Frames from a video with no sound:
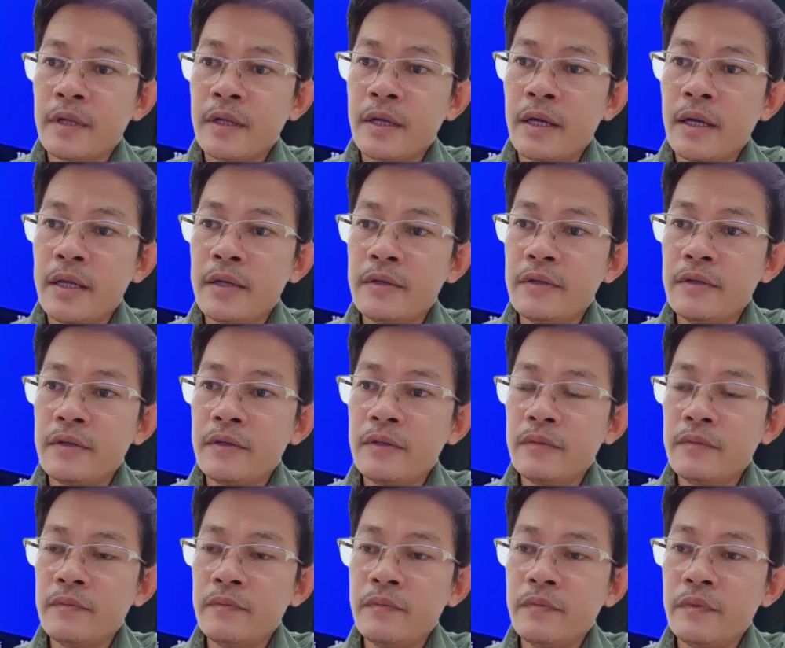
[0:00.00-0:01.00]
and
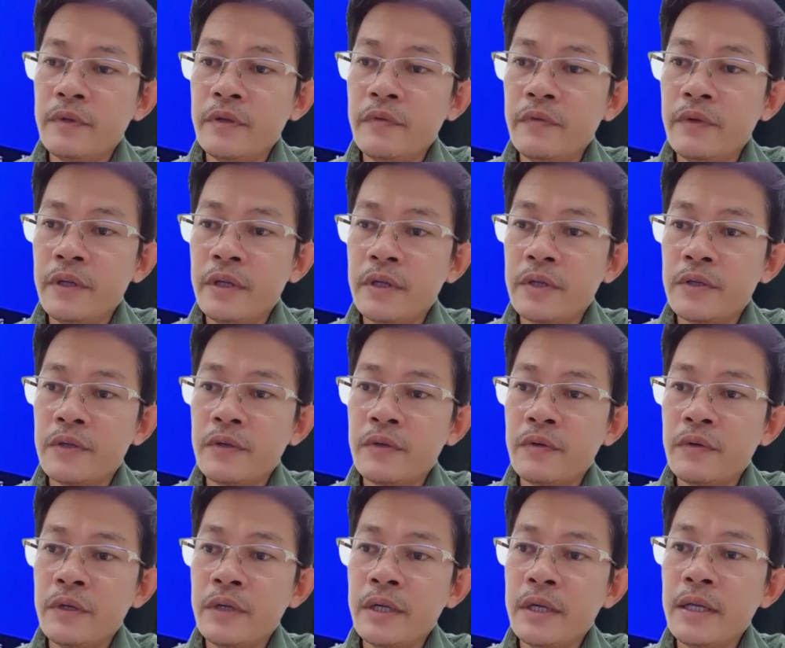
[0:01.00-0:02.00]
we need to
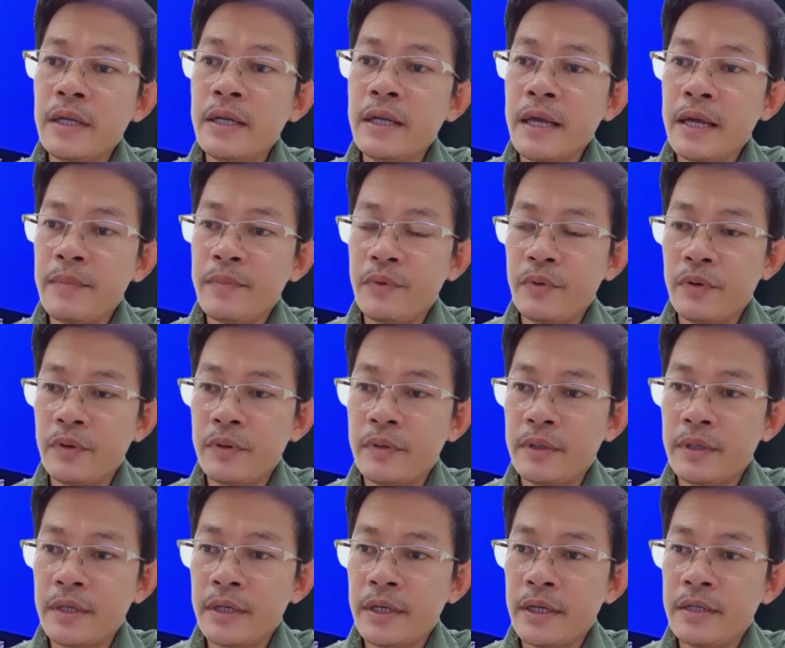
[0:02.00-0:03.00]
re-enable.
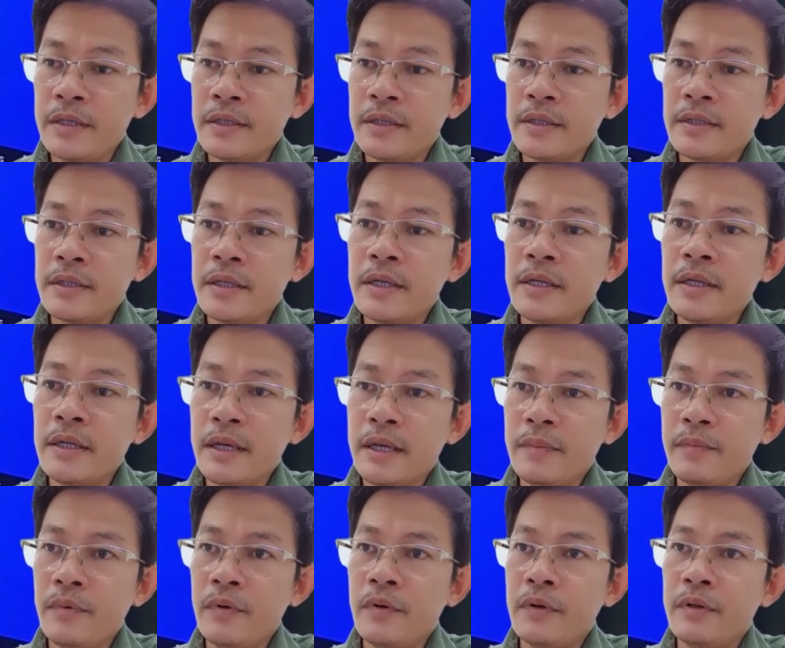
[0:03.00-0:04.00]
Okay, just
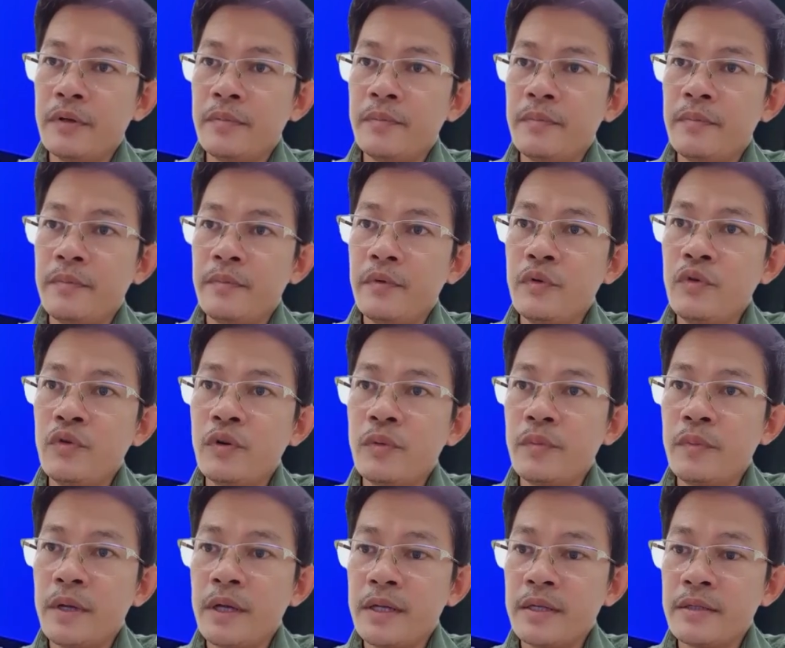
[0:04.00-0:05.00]
enable the Google
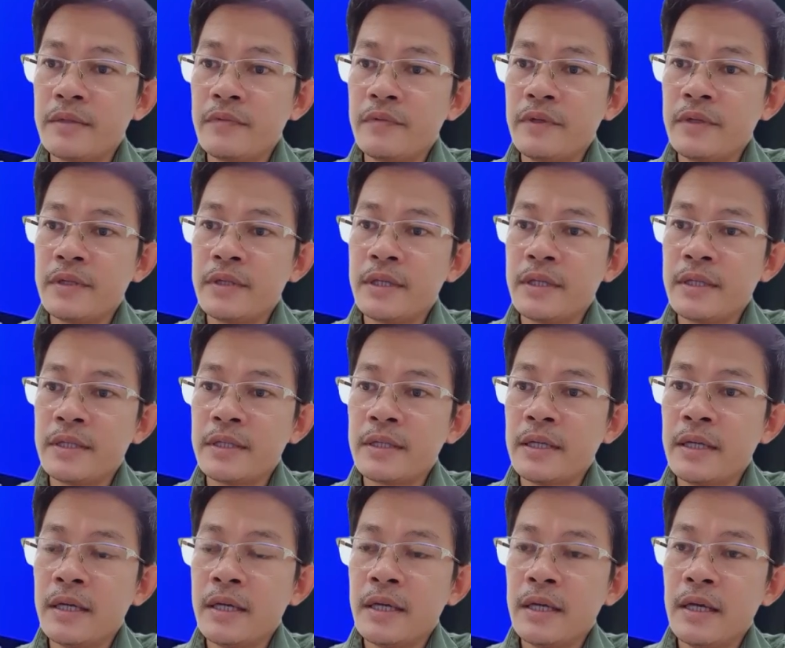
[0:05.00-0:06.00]
Play services
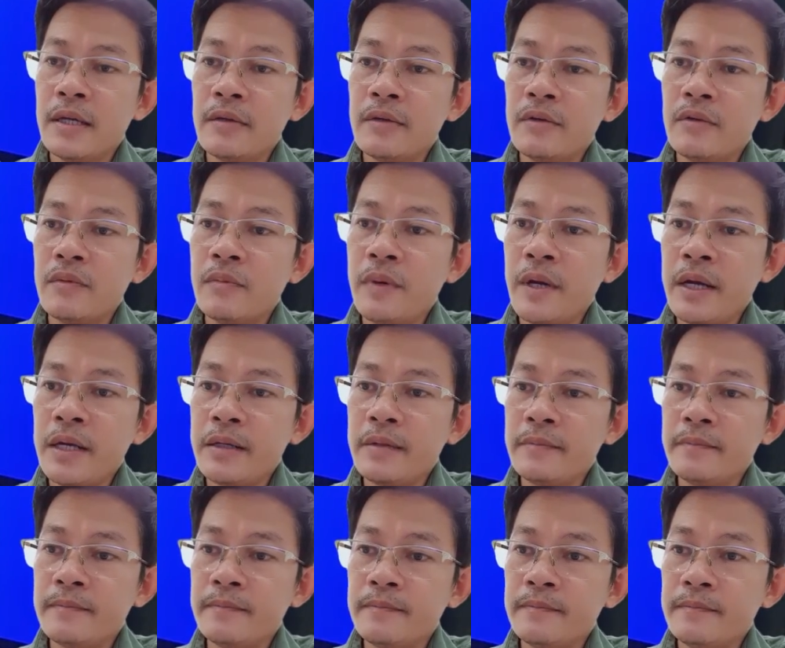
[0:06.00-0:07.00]
and go back
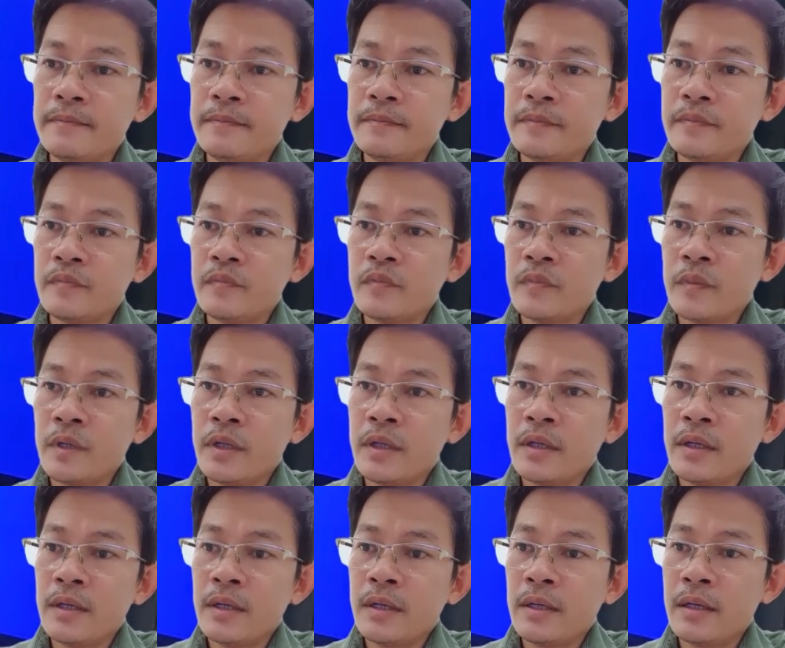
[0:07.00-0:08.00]

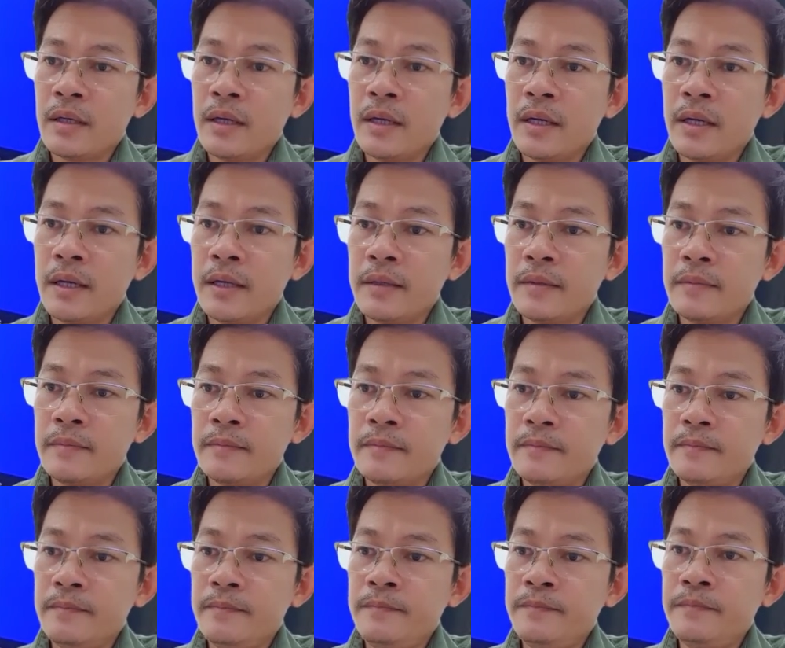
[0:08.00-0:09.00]
and
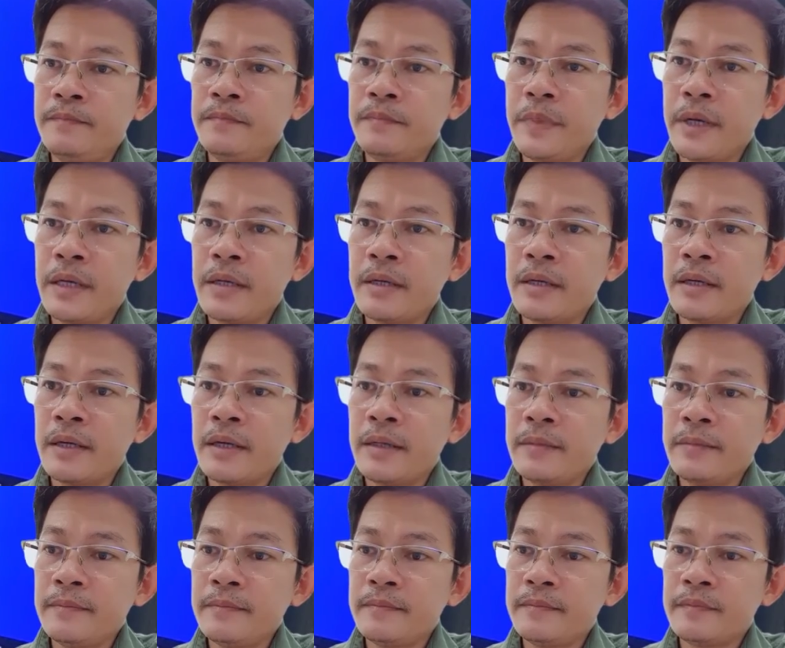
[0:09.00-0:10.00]
back
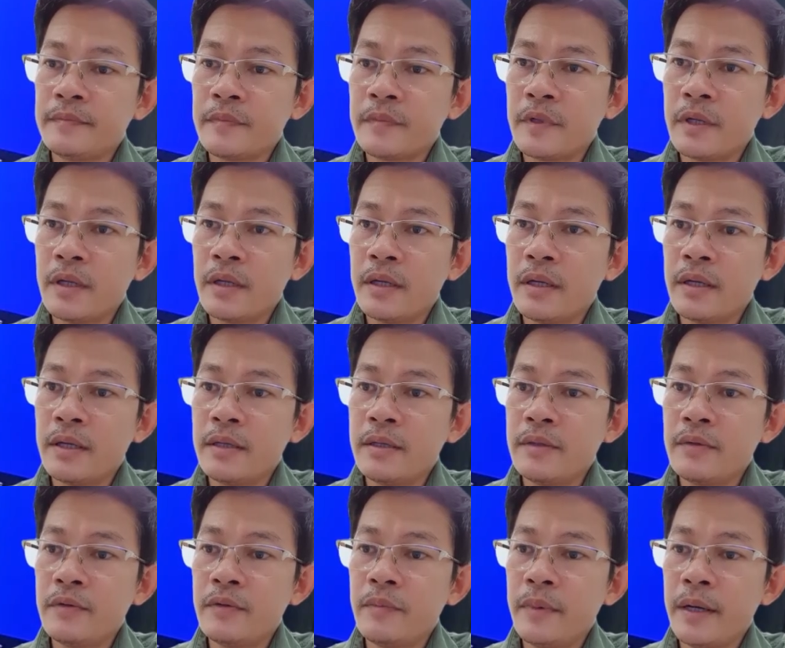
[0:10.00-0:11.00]
again. Okay,
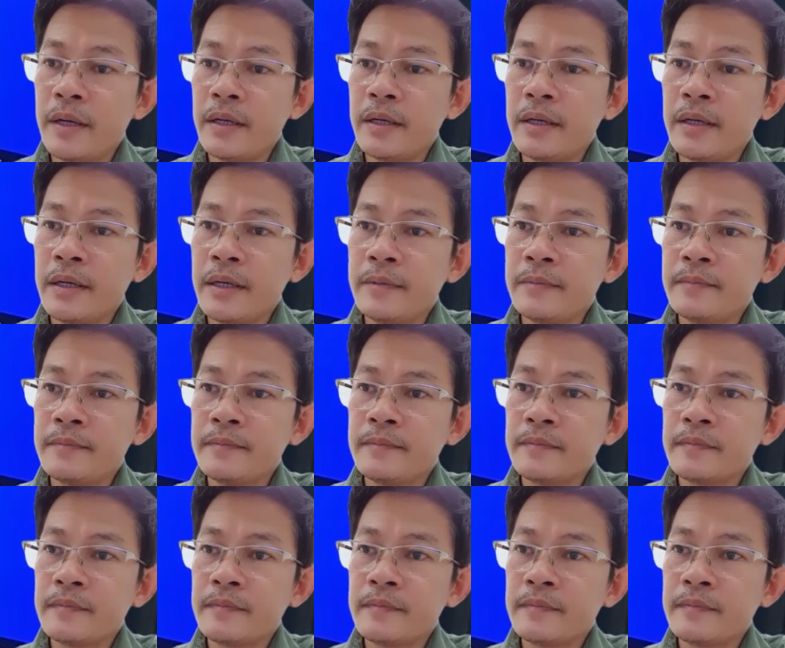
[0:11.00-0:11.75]
go back again,